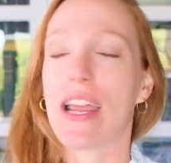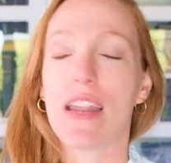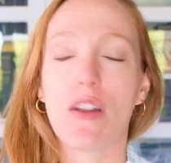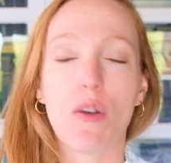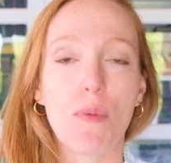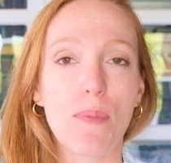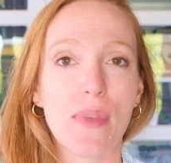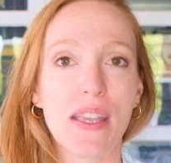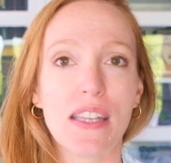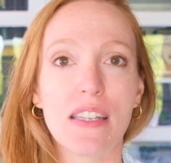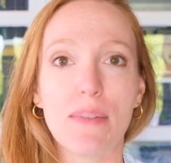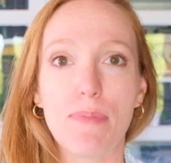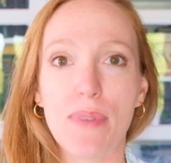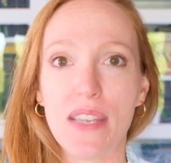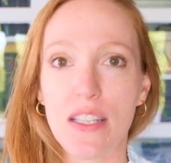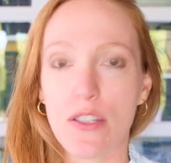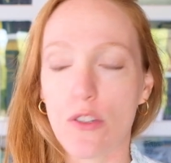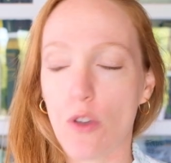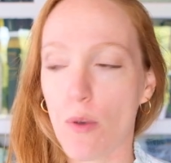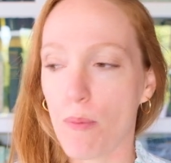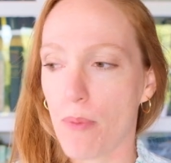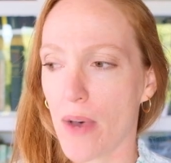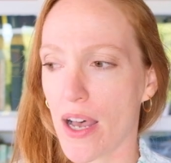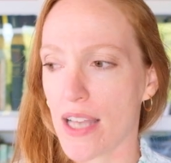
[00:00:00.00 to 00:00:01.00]
I don't mean to be
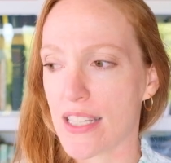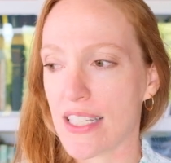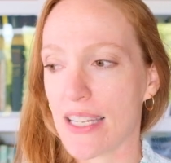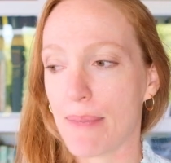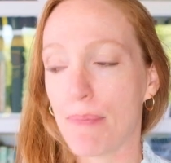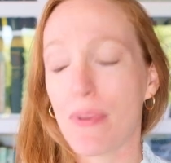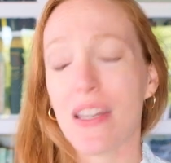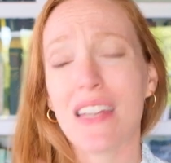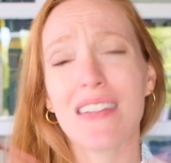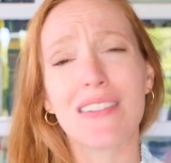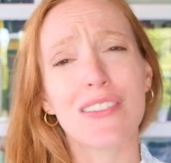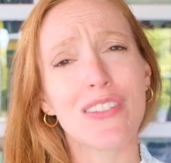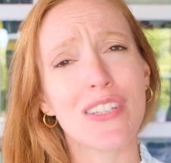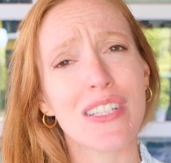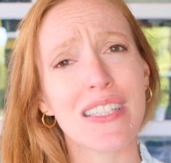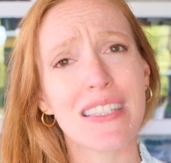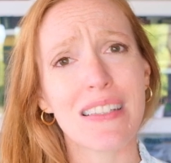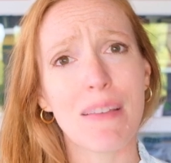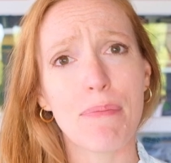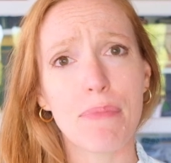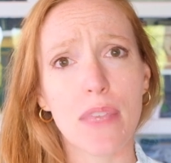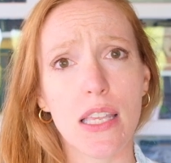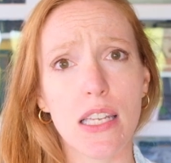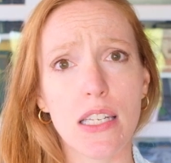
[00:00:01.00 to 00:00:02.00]
so bossy, but it's just
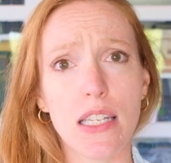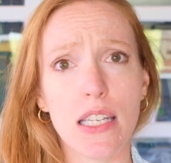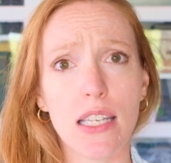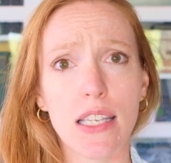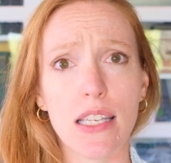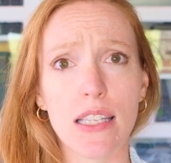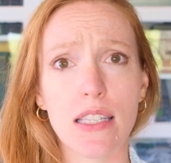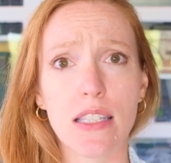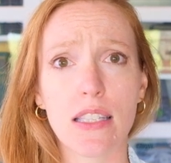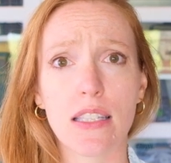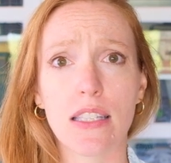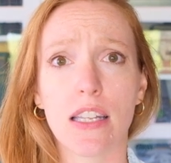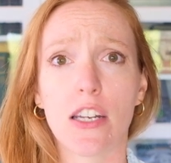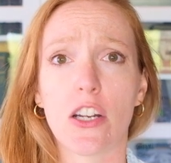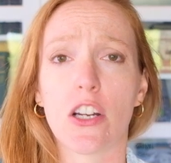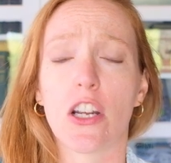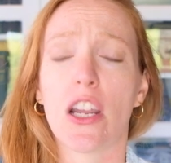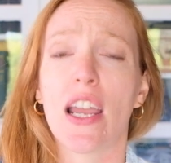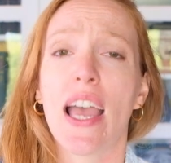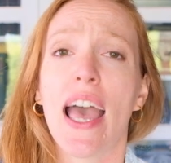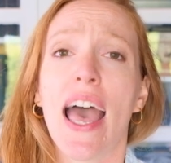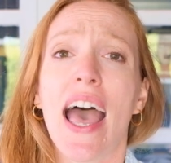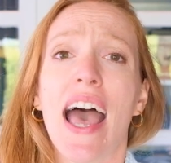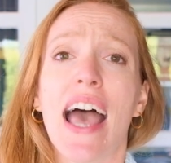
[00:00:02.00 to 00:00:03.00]
something to consider.